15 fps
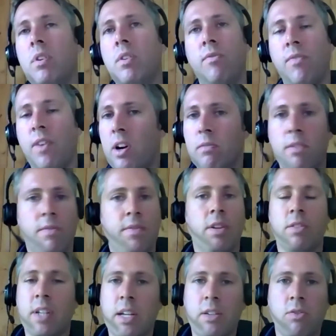file
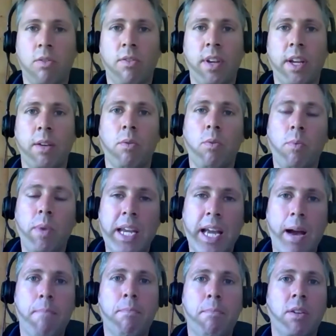reviews, that sort of thing. We
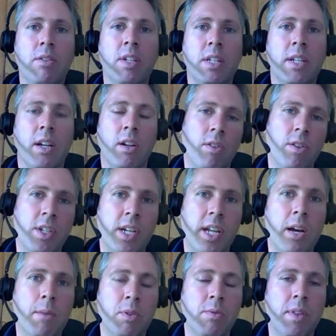can be using technology to
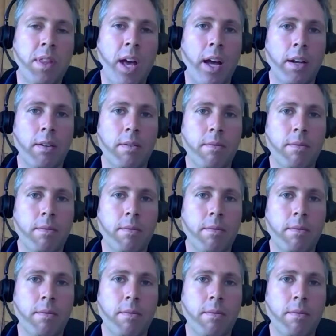help us with that.